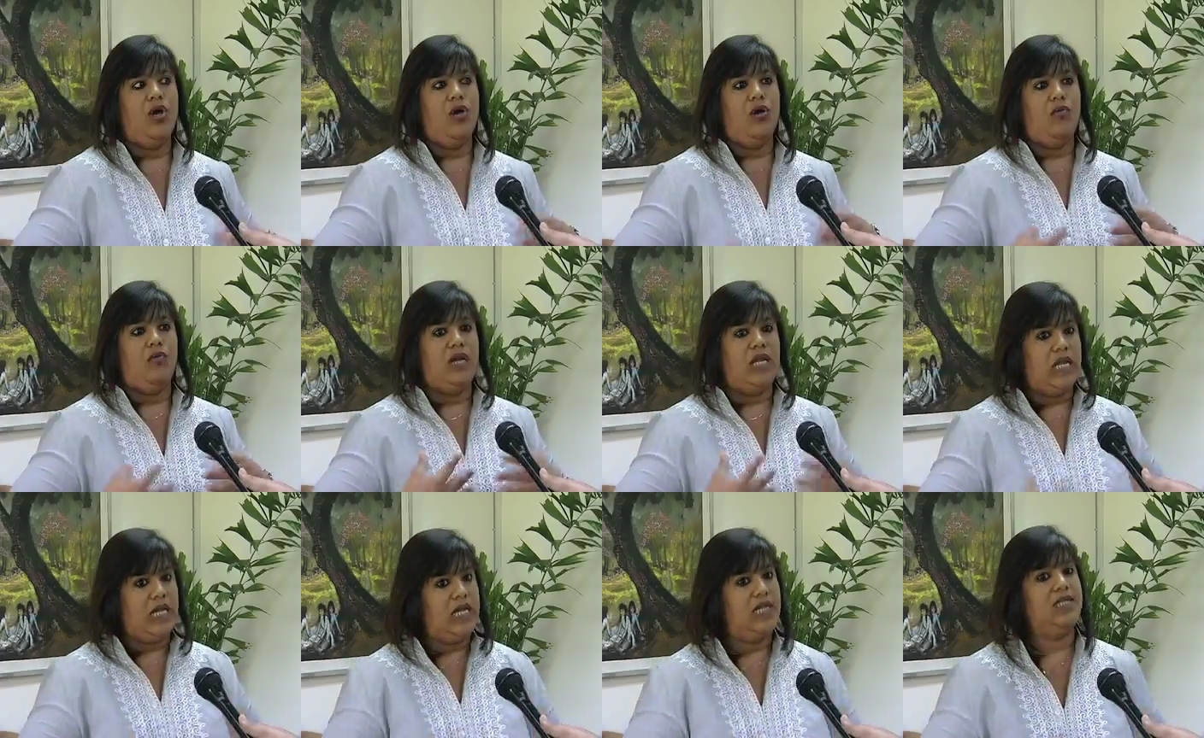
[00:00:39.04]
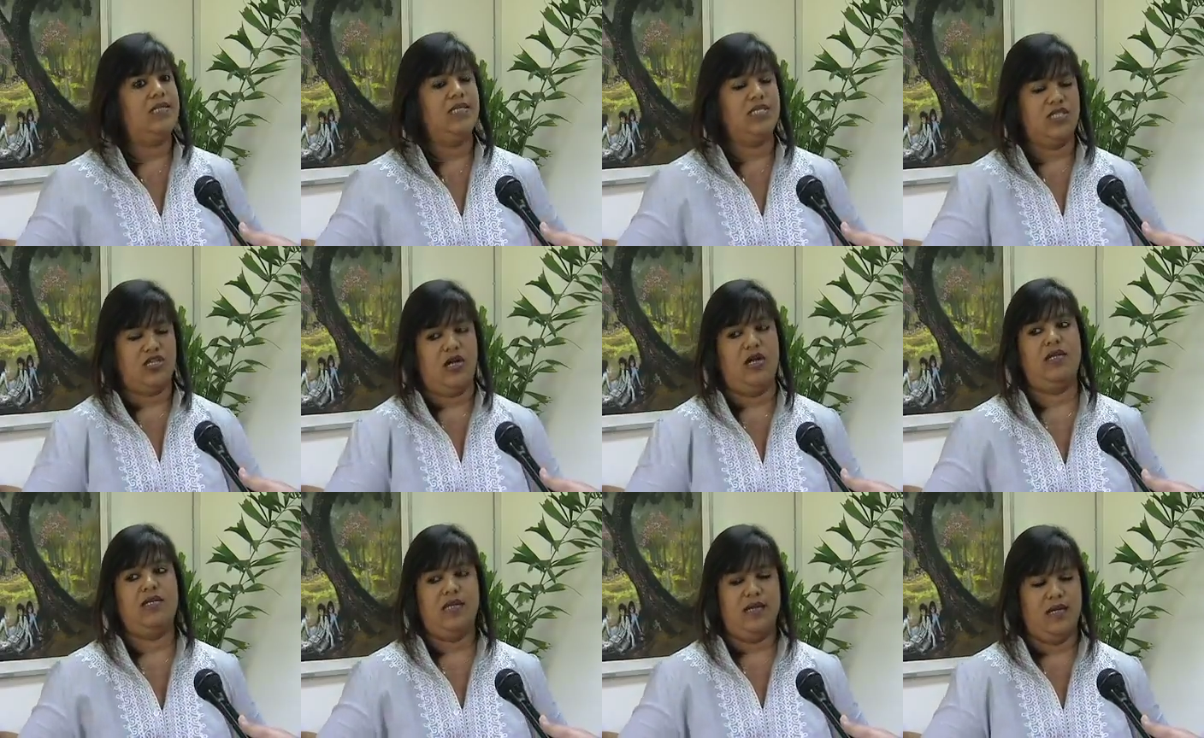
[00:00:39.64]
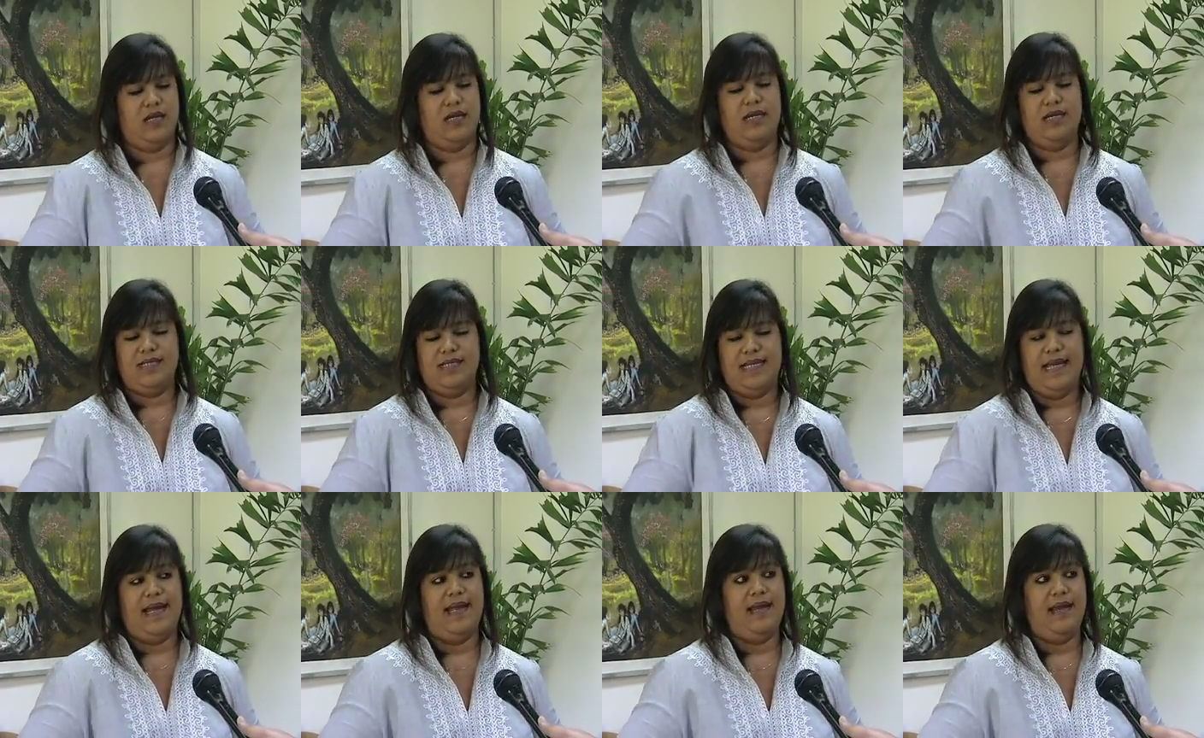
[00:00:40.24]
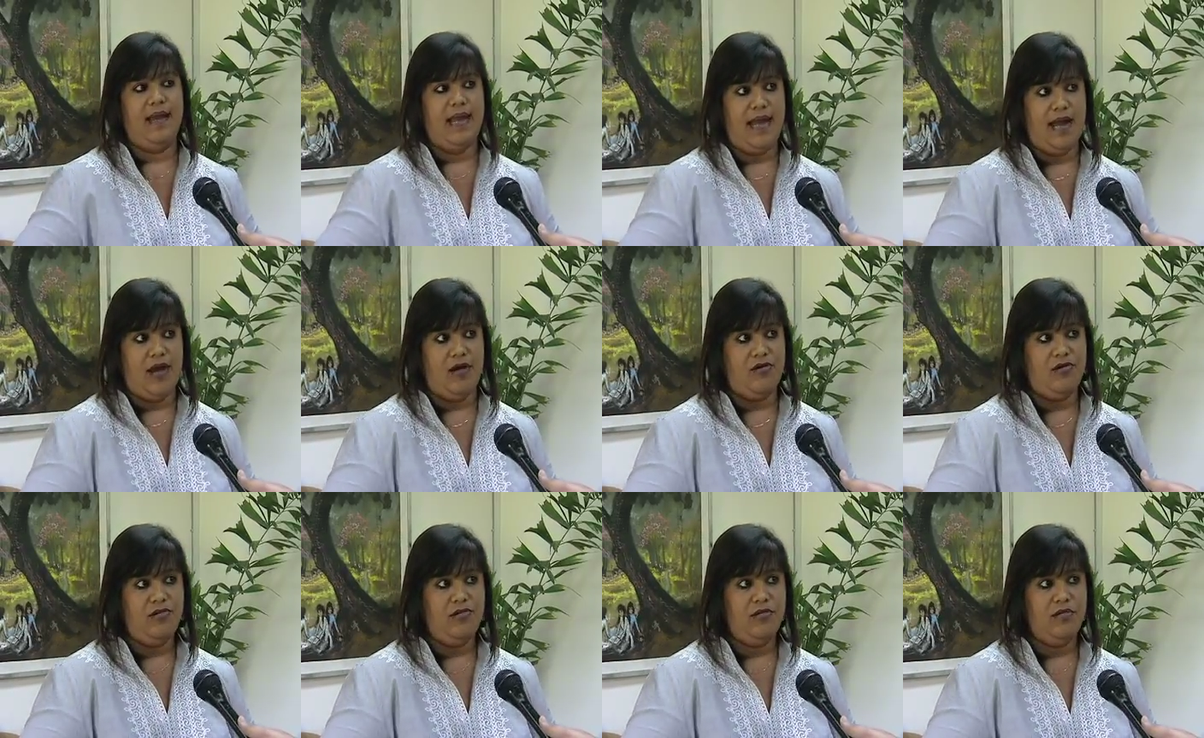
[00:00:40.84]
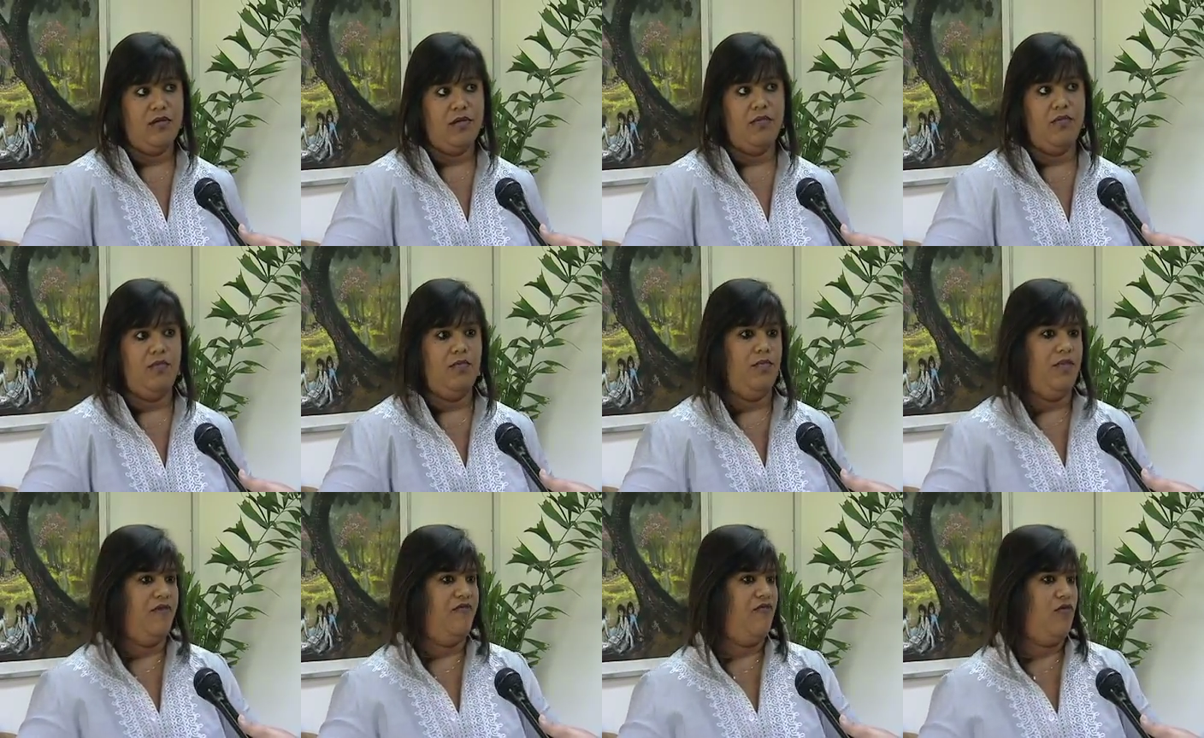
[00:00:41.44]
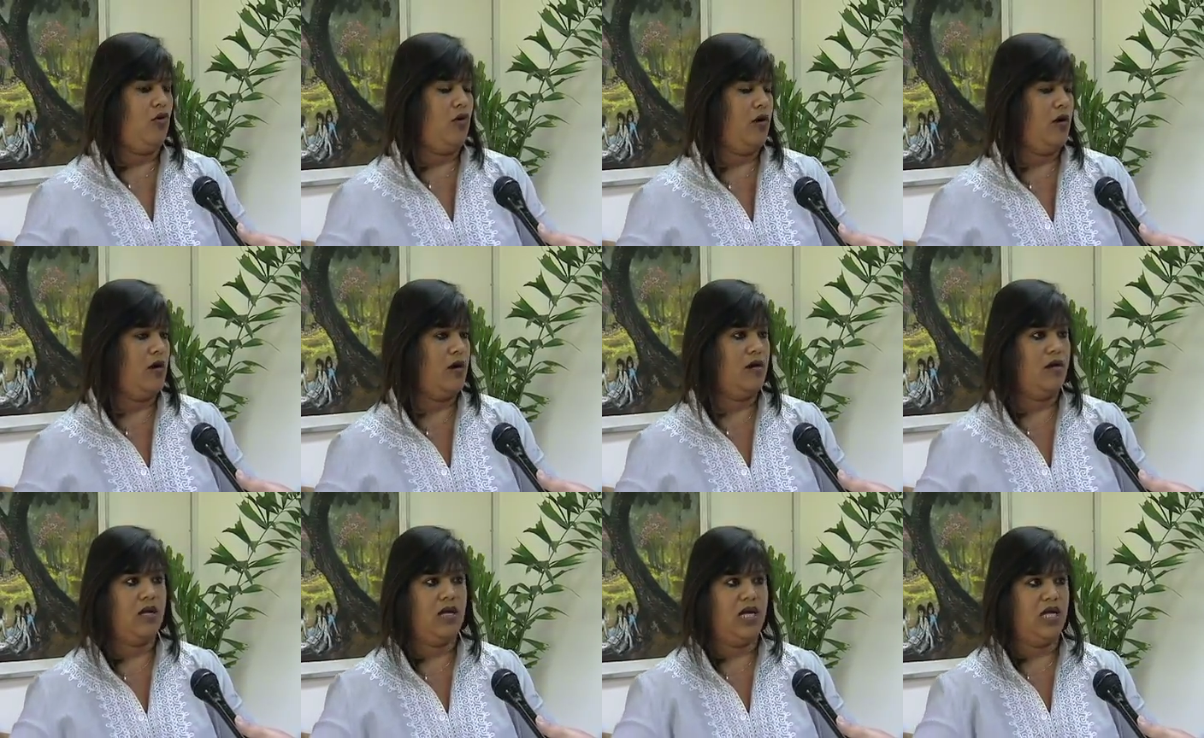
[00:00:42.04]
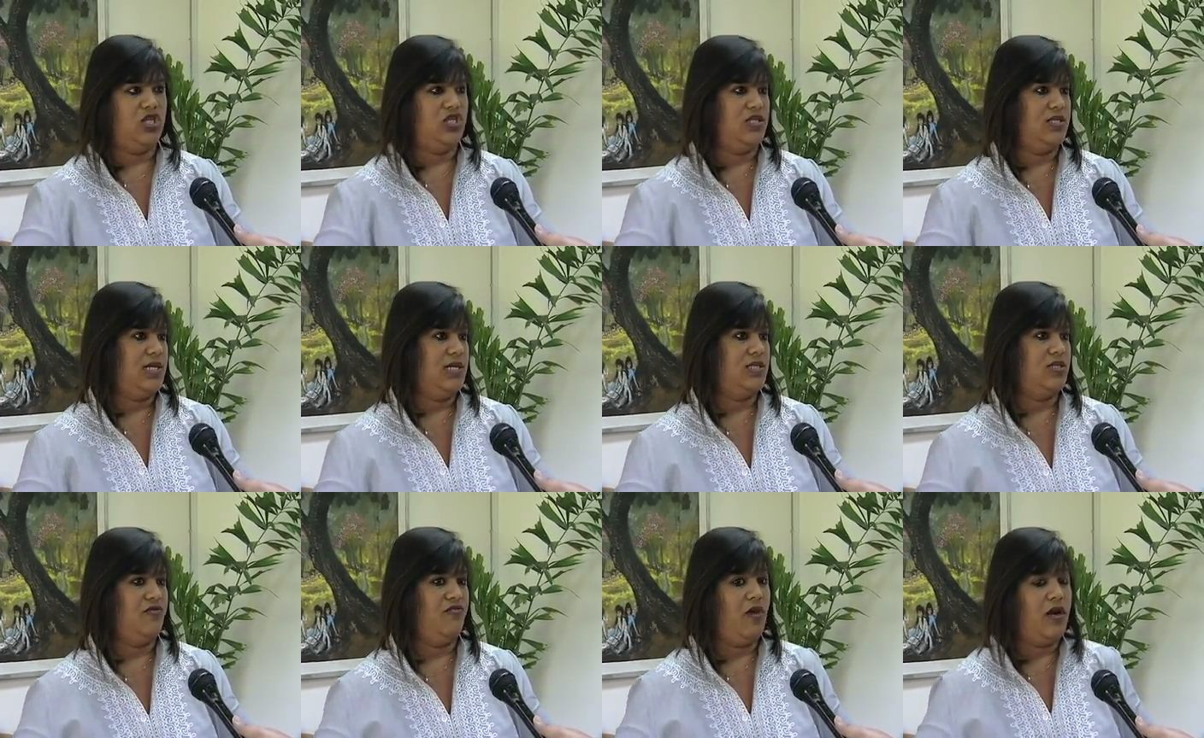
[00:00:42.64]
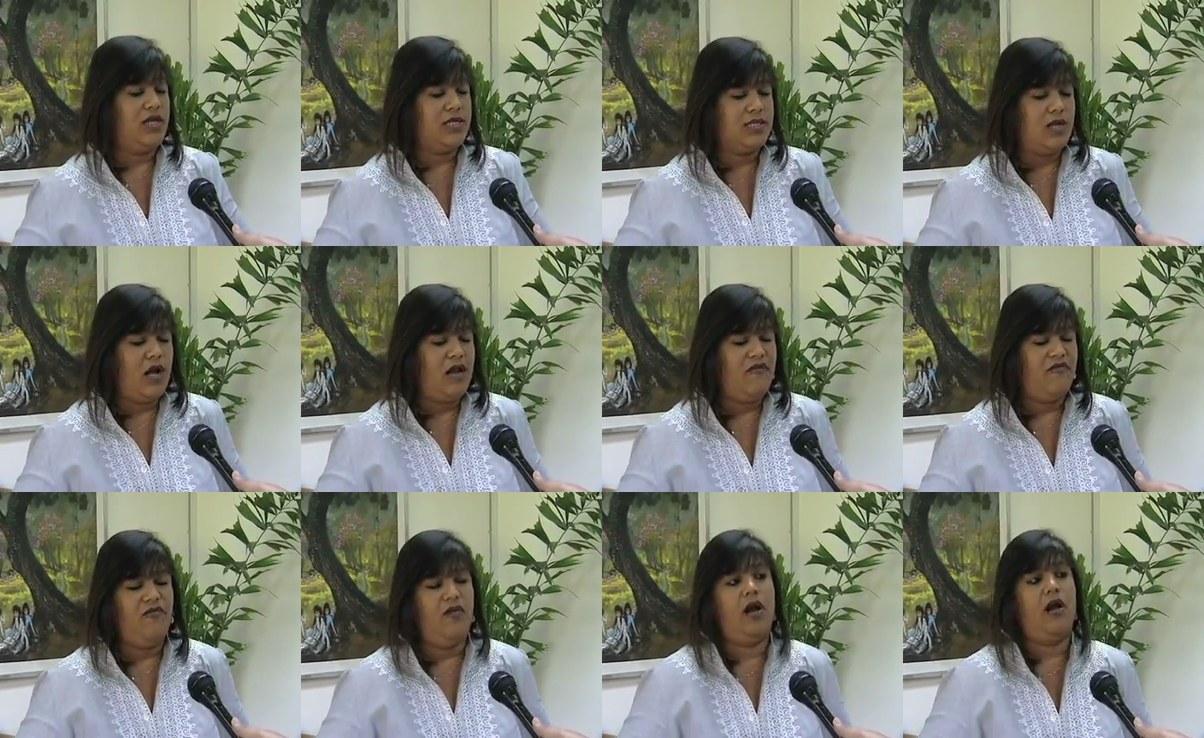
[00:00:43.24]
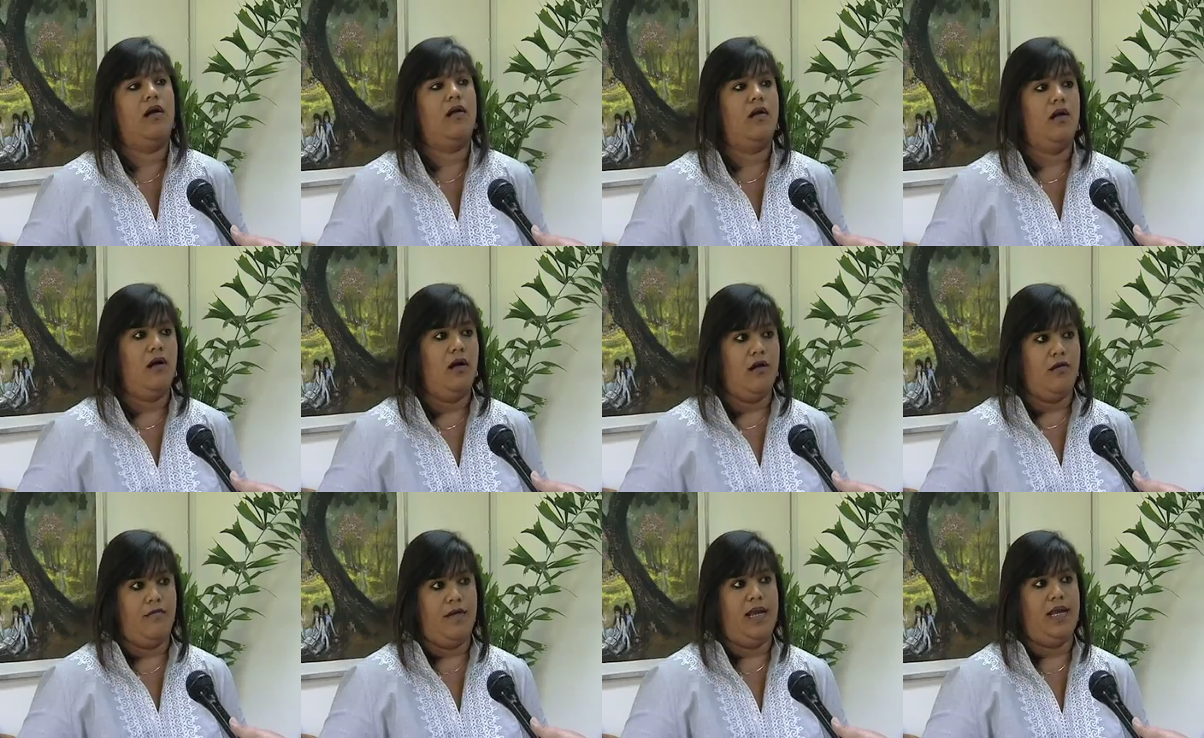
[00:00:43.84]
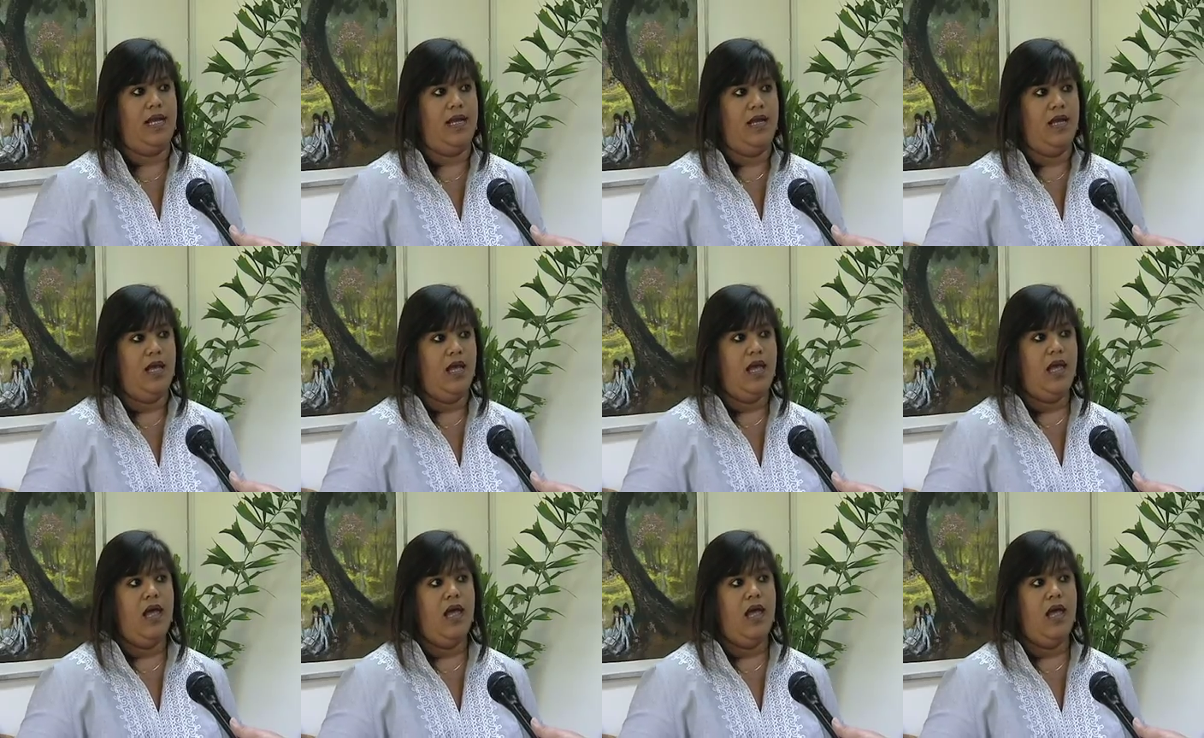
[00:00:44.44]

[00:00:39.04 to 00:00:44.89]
We need to start taking a stand now before it just gets too far. And it's gotten far already.